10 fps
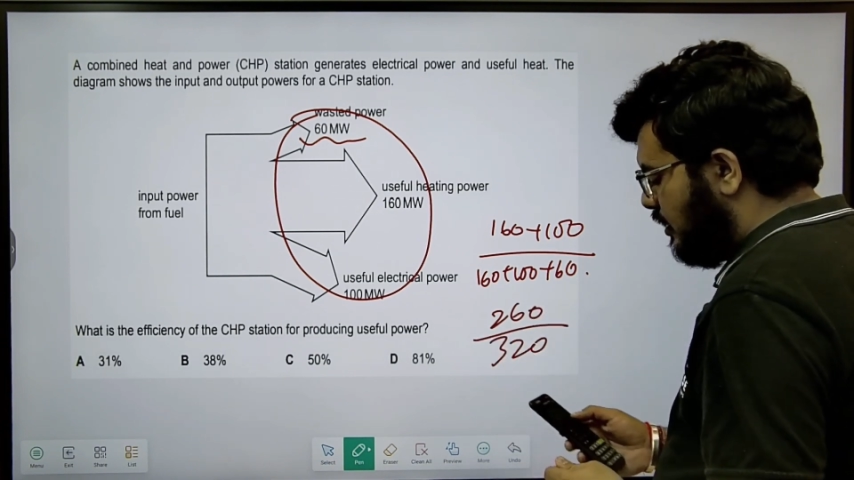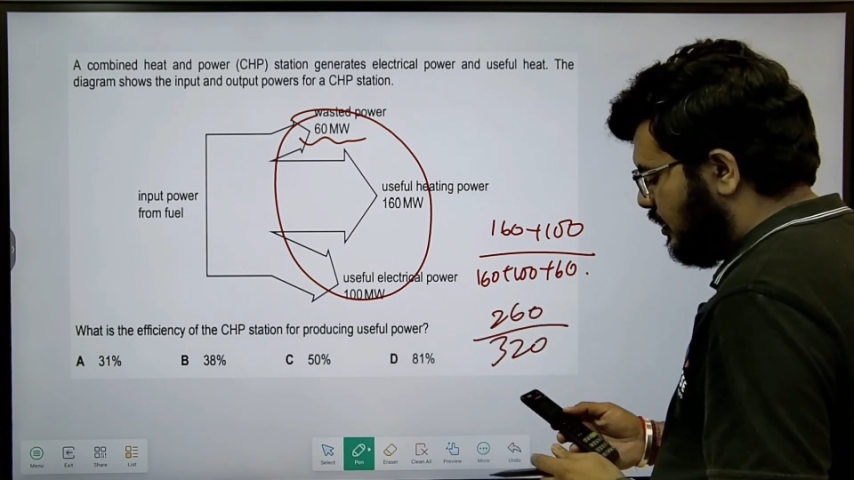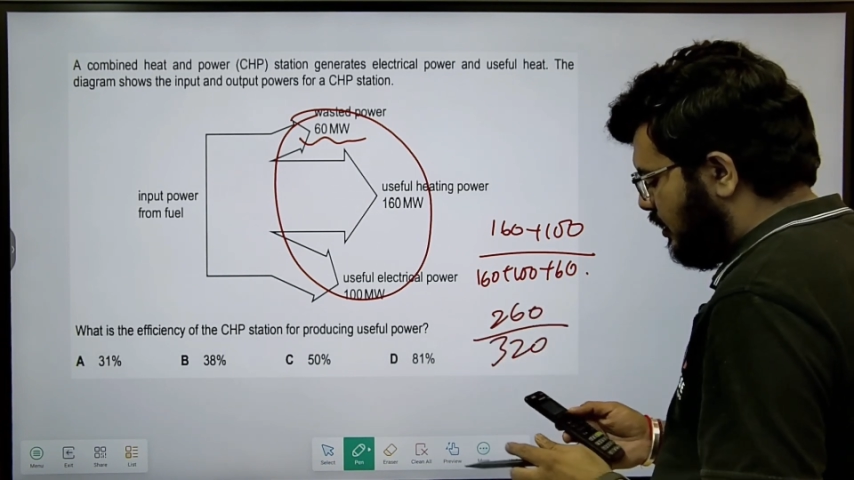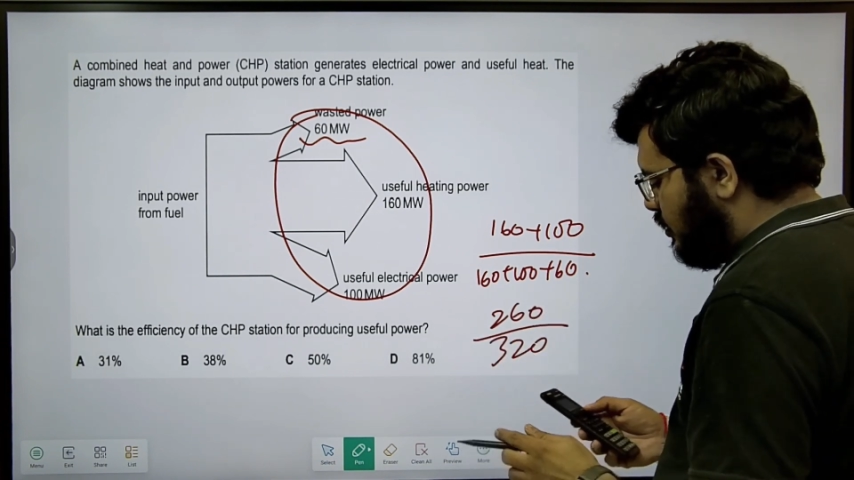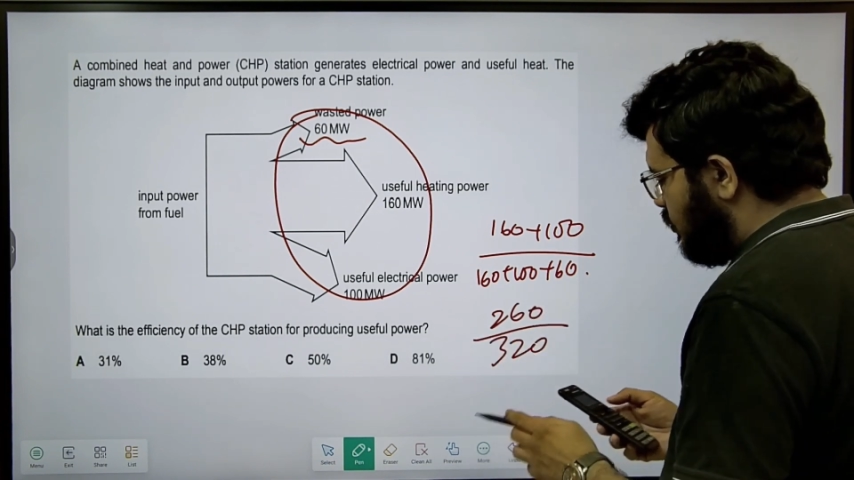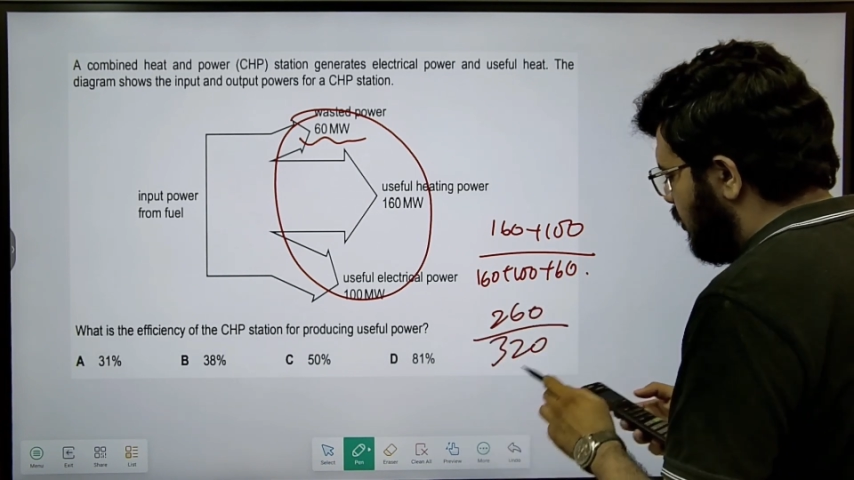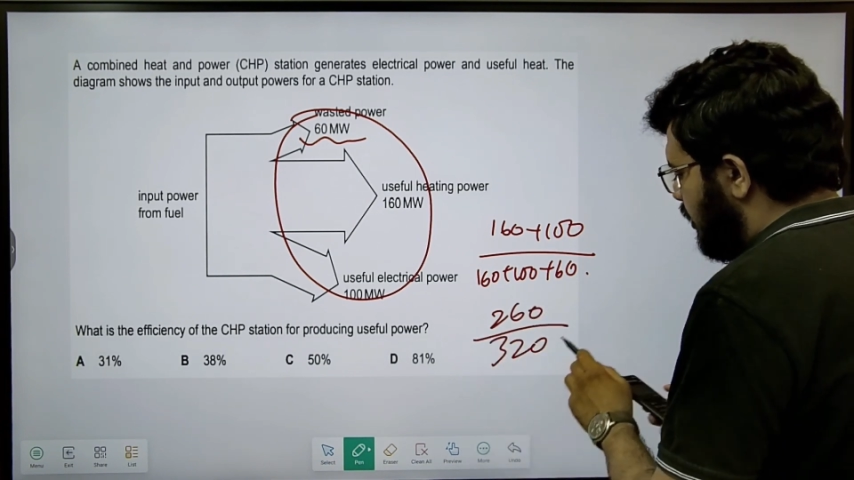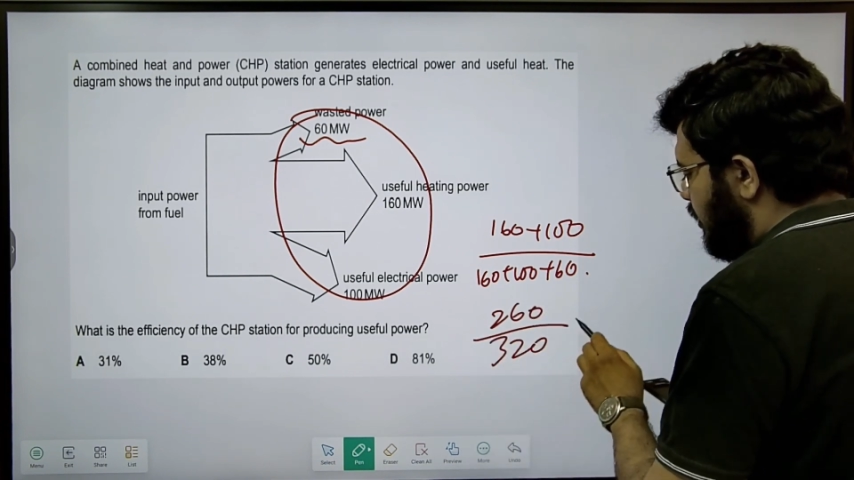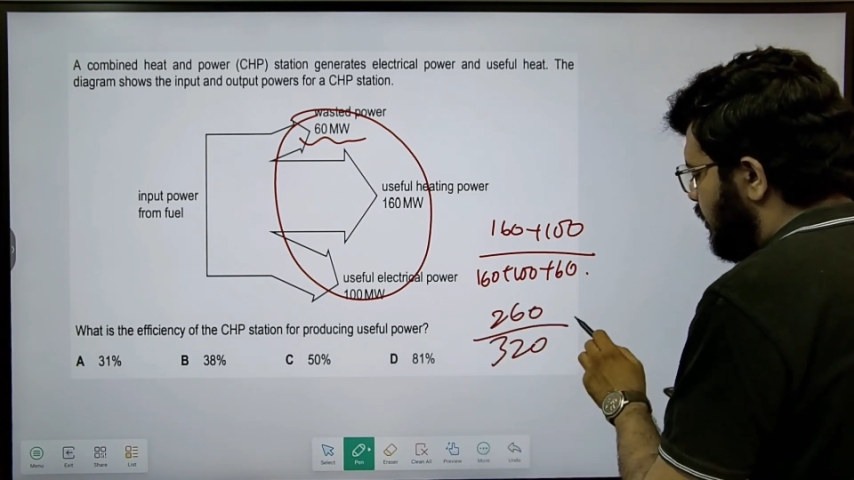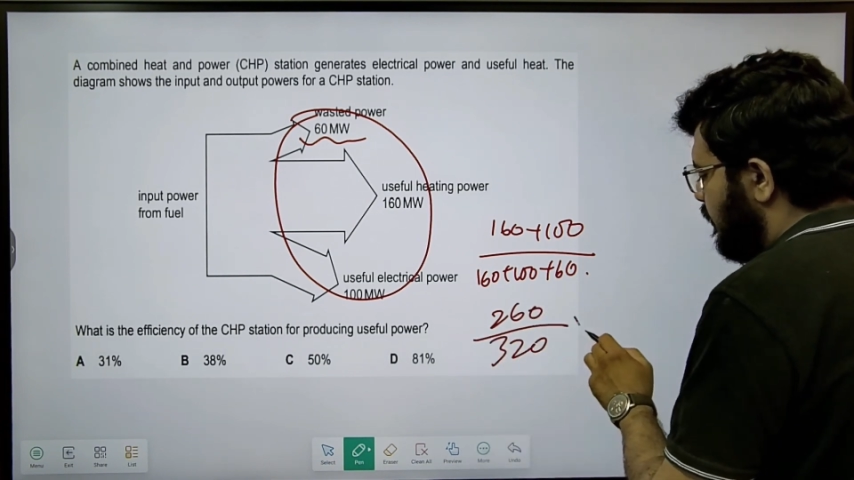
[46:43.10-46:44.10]
into
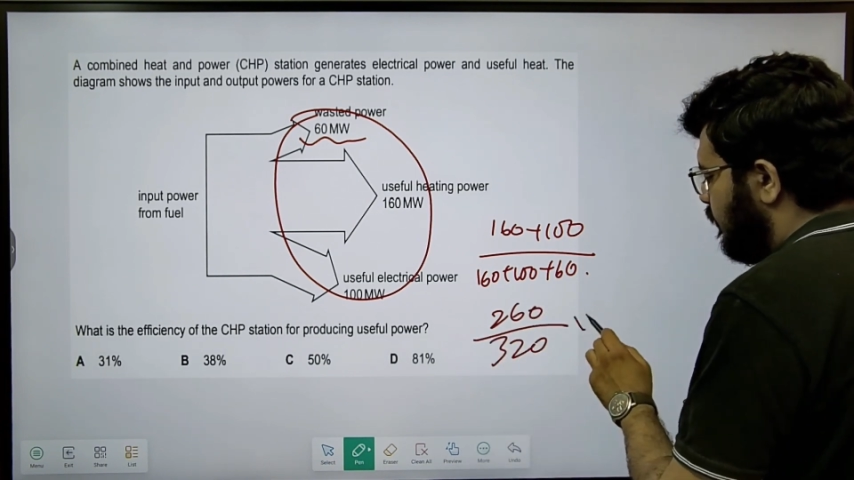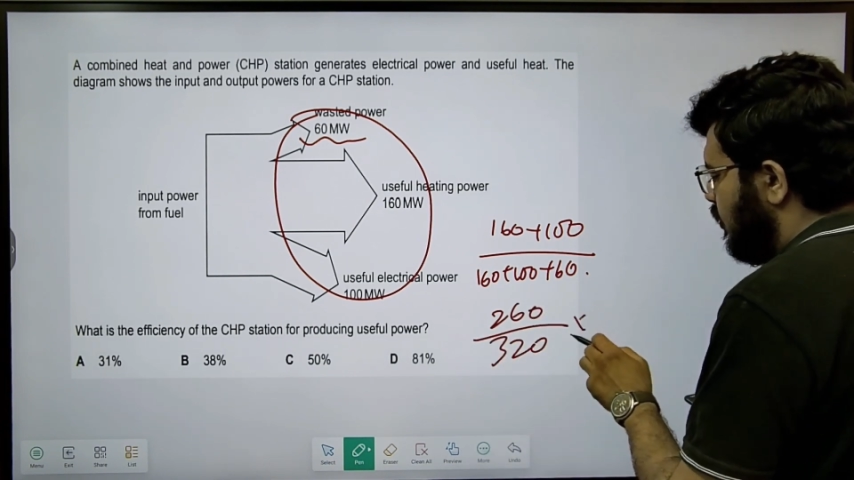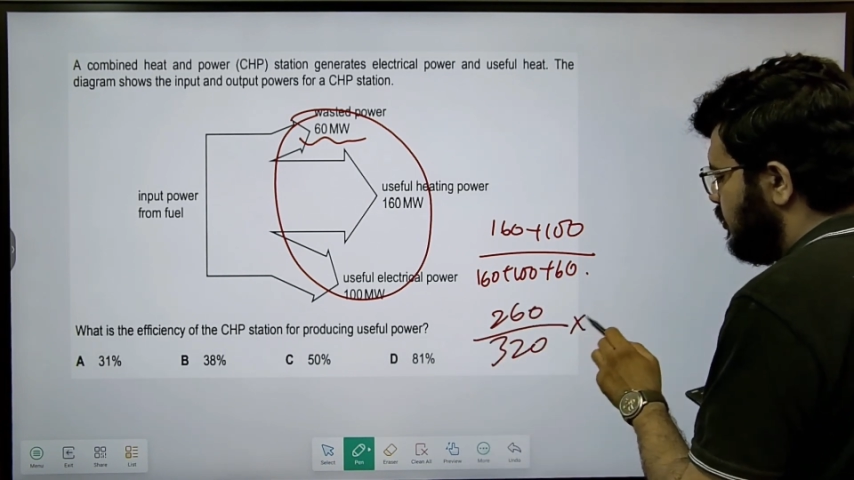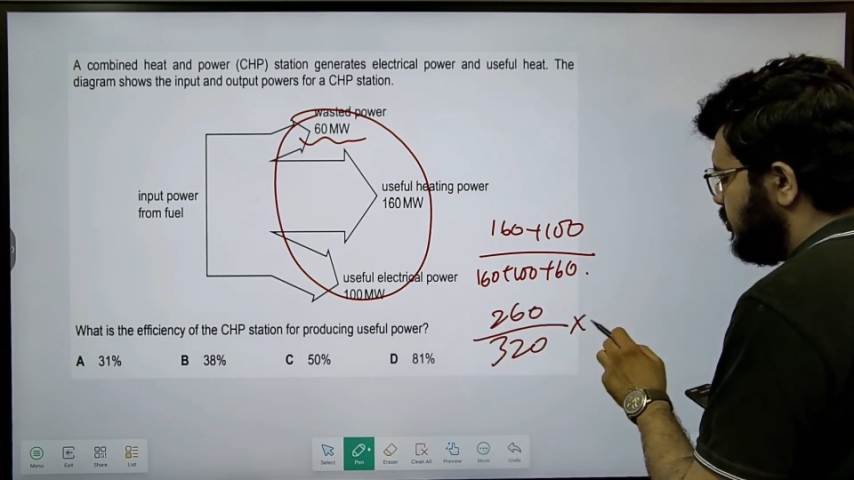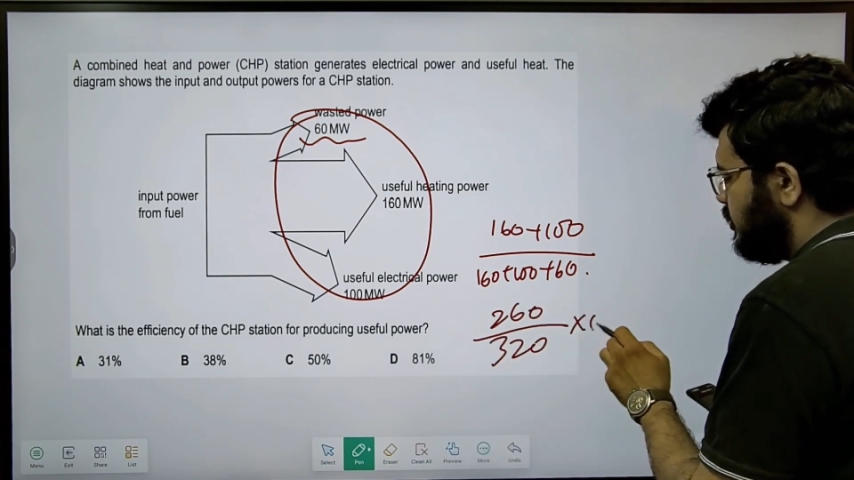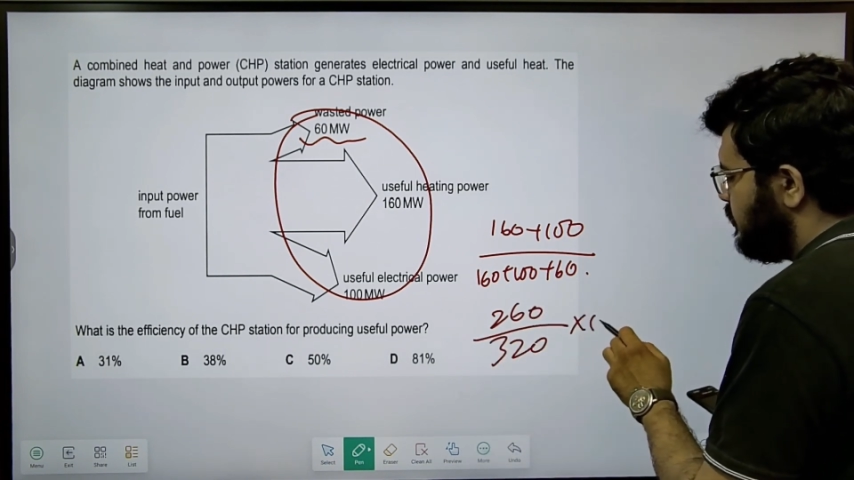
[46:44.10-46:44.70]
100, of course,